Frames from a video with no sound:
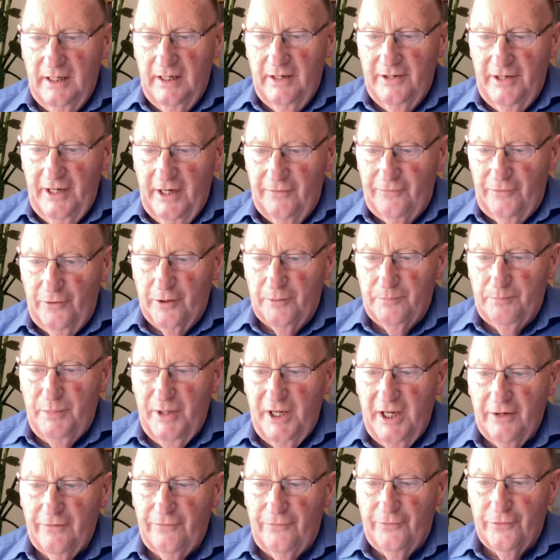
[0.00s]
Therefore
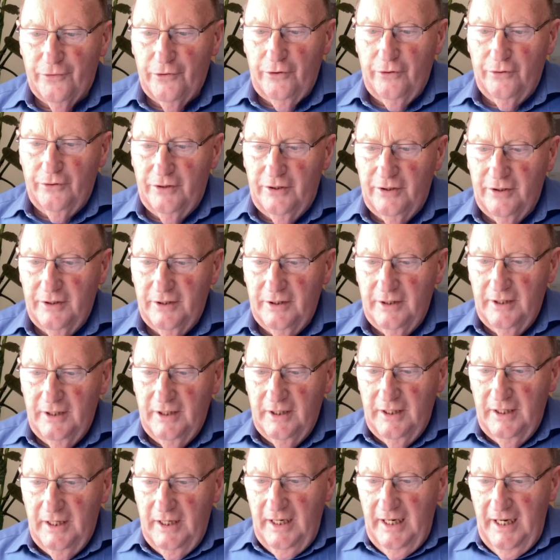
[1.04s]
bear fruit
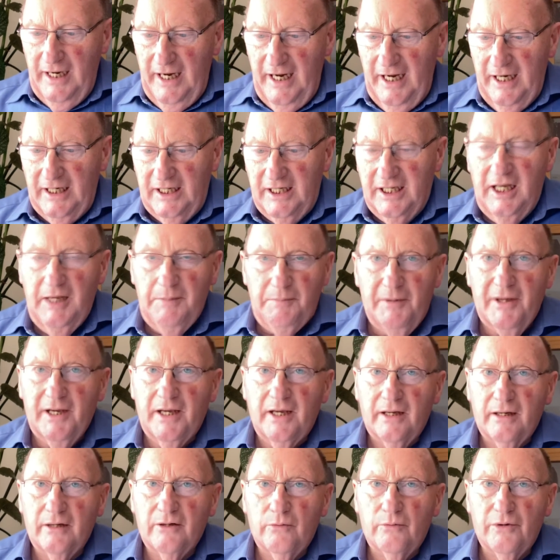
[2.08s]
in
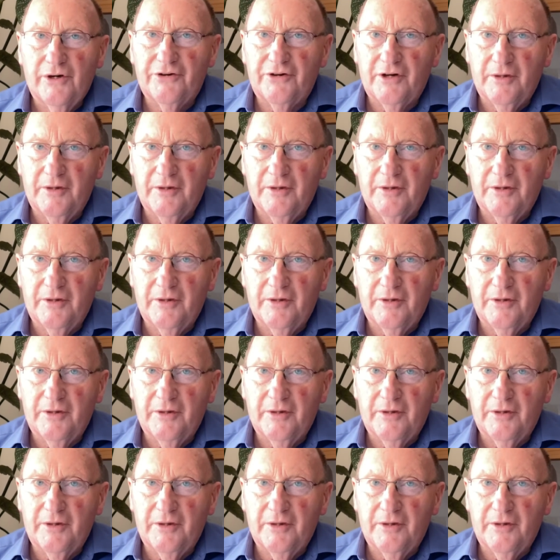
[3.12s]
keeping with